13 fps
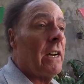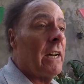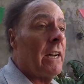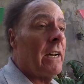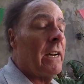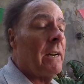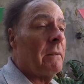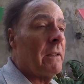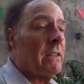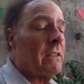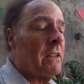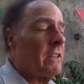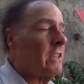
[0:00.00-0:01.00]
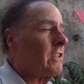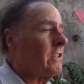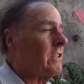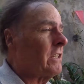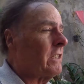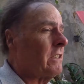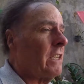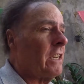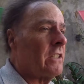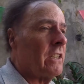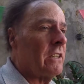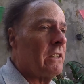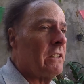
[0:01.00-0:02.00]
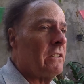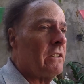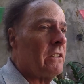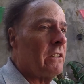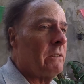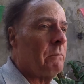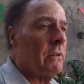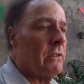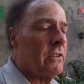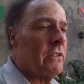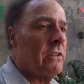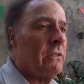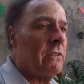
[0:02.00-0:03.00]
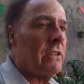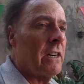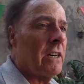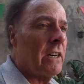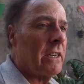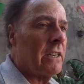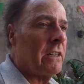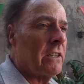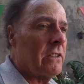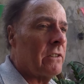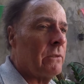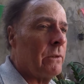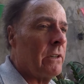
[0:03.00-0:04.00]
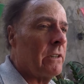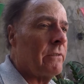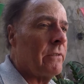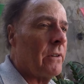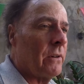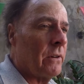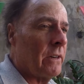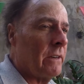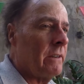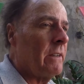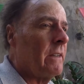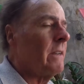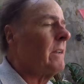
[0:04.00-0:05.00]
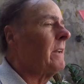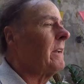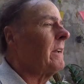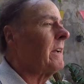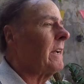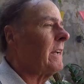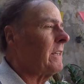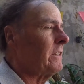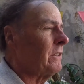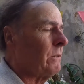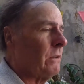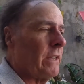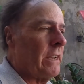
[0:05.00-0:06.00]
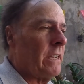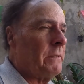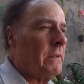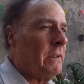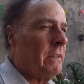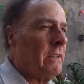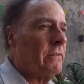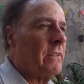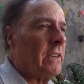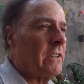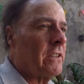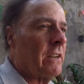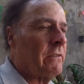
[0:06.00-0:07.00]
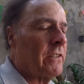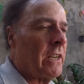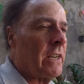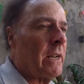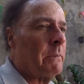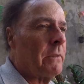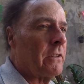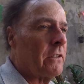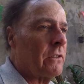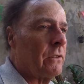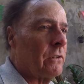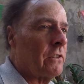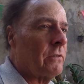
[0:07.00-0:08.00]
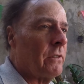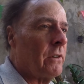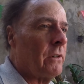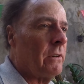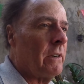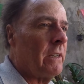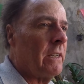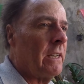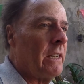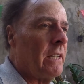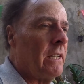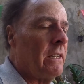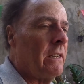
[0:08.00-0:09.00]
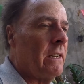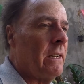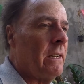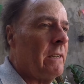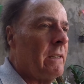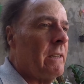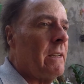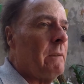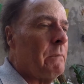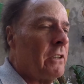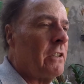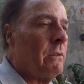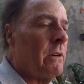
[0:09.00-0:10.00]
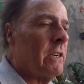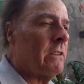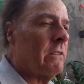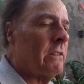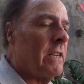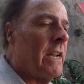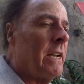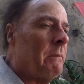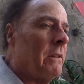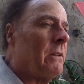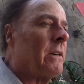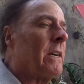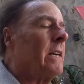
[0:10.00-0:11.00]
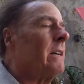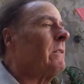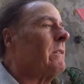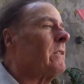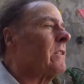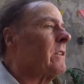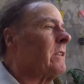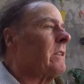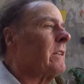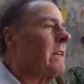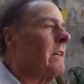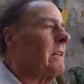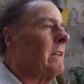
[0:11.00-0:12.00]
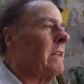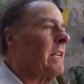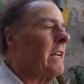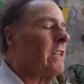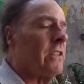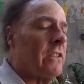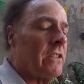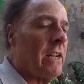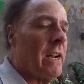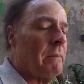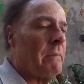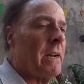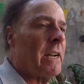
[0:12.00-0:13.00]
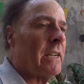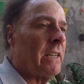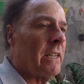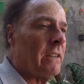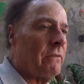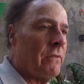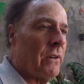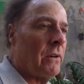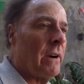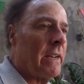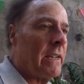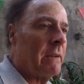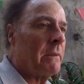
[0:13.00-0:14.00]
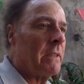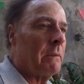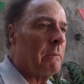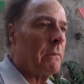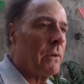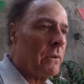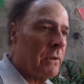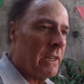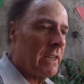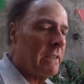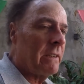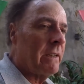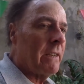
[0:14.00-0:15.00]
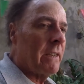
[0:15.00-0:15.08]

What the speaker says: I think he said that she employs 2 Thai guys to work for her and do all the heavy lifting stuff, set up the stalls for her, and but she works damn long hours and has to start marketing at 4 a.m. in the morning.